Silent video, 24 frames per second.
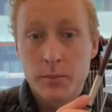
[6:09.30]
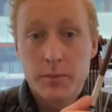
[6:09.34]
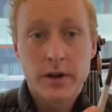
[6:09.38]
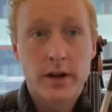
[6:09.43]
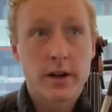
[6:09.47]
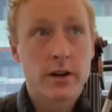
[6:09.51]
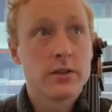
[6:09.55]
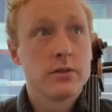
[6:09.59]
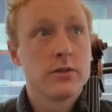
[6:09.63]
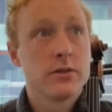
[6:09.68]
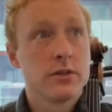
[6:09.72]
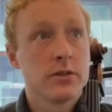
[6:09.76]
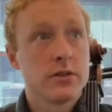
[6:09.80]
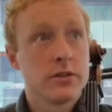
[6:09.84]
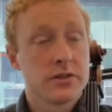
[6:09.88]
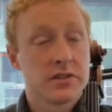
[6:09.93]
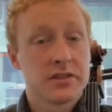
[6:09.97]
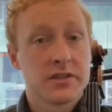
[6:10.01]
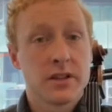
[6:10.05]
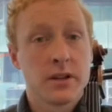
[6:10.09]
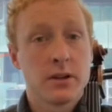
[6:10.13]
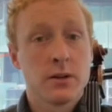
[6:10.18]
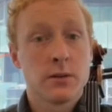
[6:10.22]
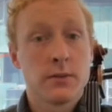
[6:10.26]
be able to do
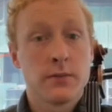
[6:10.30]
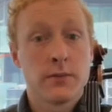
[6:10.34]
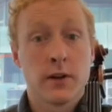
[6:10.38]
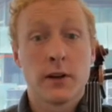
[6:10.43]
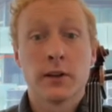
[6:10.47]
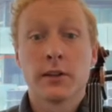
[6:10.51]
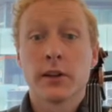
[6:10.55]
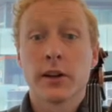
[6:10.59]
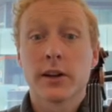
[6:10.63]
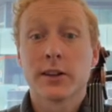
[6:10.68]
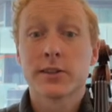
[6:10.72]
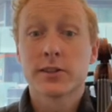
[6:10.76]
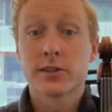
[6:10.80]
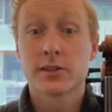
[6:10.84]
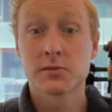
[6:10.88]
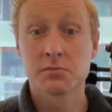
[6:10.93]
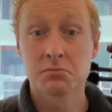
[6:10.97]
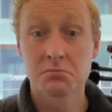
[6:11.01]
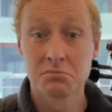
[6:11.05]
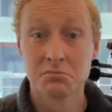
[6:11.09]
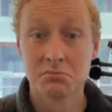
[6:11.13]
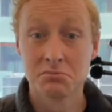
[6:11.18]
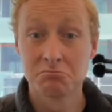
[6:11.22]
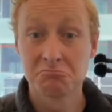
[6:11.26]
yourself unless
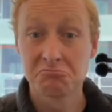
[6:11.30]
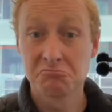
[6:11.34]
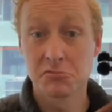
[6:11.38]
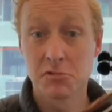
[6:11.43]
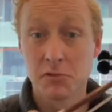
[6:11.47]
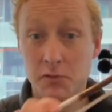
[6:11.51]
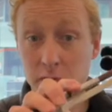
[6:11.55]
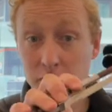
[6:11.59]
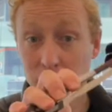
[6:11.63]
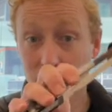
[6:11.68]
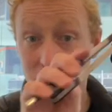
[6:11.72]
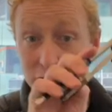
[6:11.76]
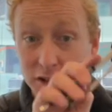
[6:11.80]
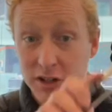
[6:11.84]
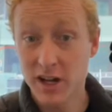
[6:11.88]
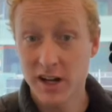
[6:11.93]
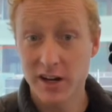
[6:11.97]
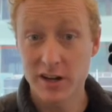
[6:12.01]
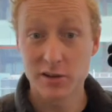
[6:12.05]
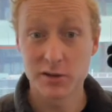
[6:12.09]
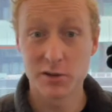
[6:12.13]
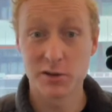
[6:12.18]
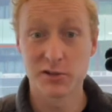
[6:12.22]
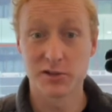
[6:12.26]
you've learned how
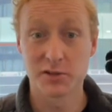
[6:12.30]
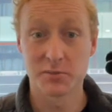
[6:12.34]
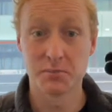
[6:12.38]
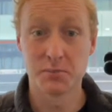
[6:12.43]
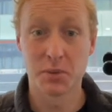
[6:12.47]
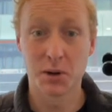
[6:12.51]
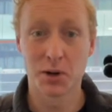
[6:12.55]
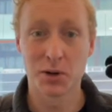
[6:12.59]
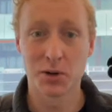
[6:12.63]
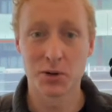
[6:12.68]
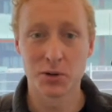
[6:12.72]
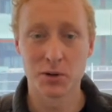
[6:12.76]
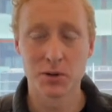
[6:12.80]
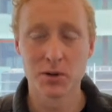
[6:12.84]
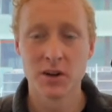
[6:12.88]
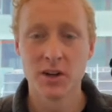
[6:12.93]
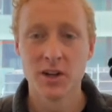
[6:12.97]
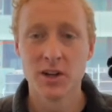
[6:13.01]
to use a bow.